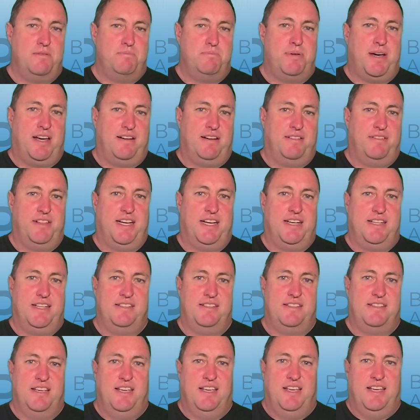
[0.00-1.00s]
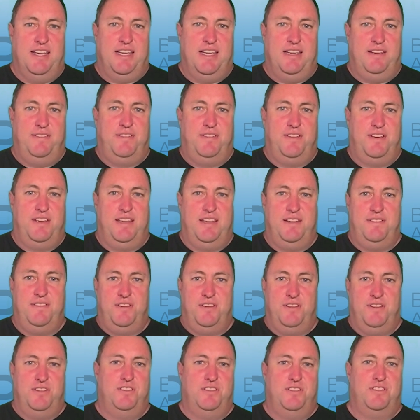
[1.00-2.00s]
part of that is if
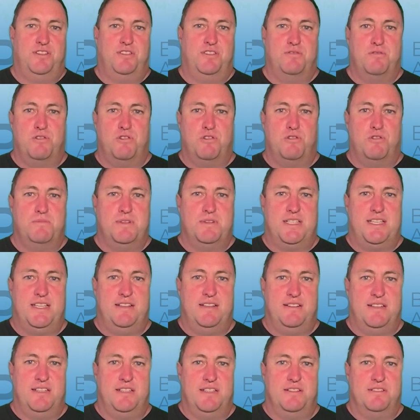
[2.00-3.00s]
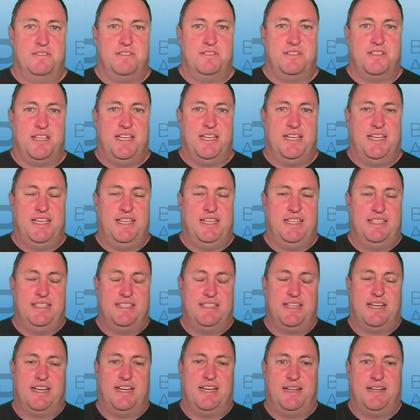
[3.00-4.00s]
you're using raw materials
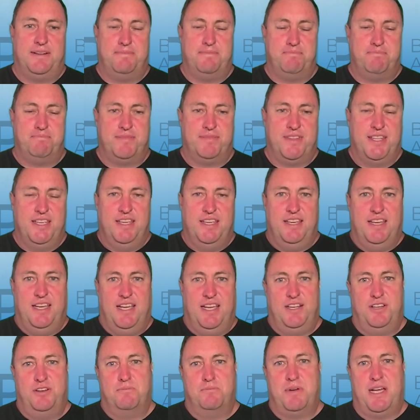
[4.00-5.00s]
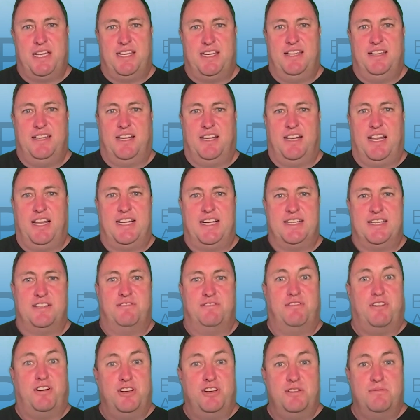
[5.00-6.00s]
and you're making a
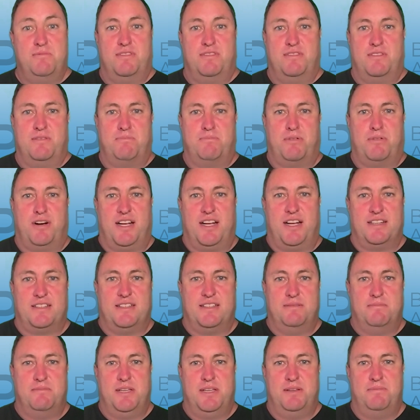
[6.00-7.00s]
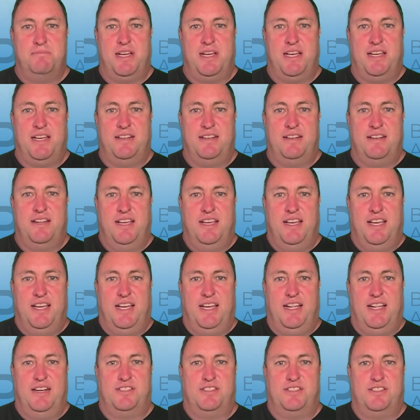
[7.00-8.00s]
larger volume of the product and
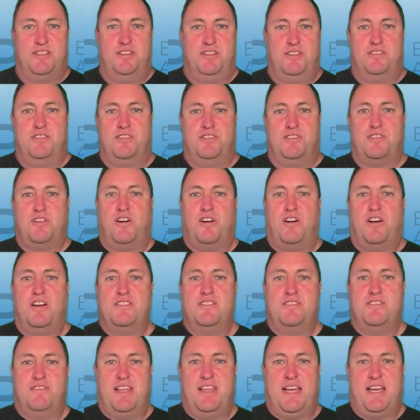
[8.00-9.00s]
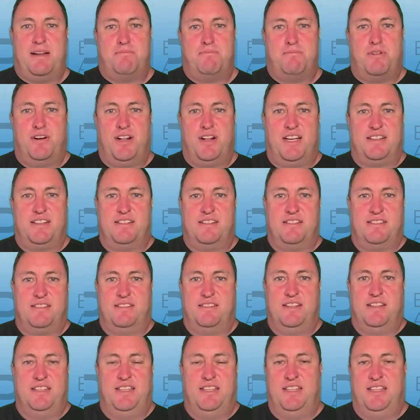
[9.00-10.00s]
a certain size of that product,
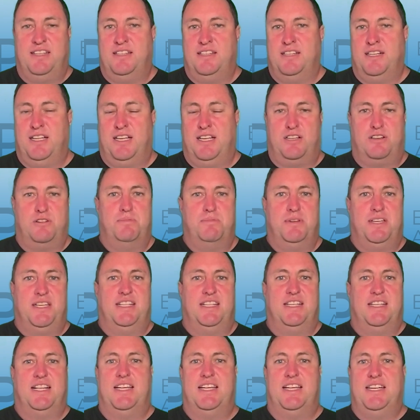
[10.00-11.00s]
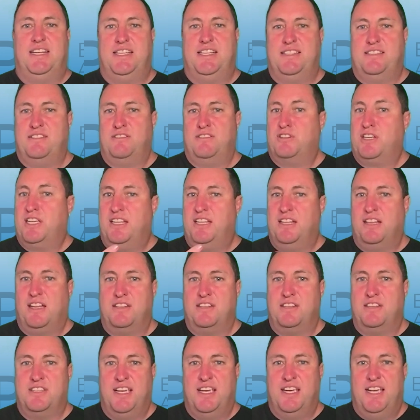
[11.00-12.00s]
it could be in liters or
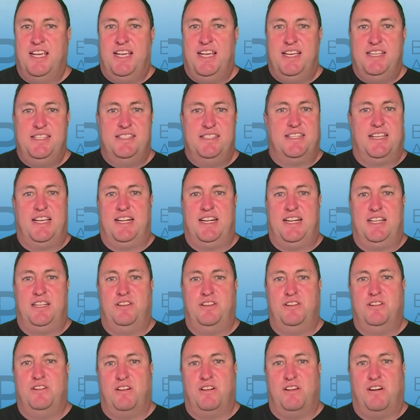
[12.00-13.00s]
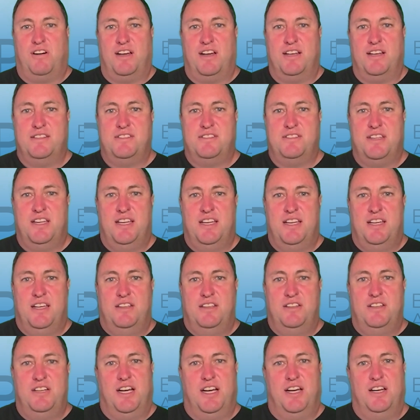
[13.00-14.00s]
kilos, isn't getting utilized.
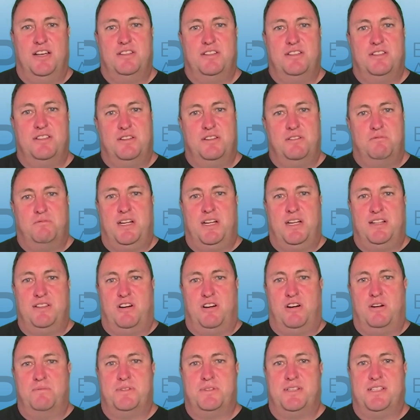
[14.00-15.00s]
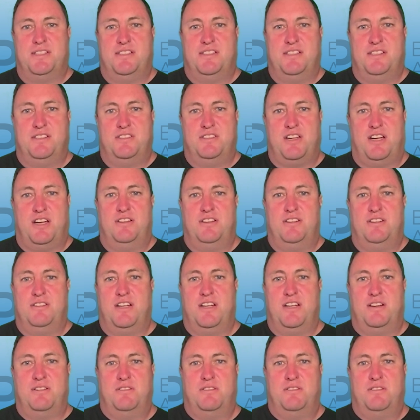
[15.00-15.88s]
One of the options is don't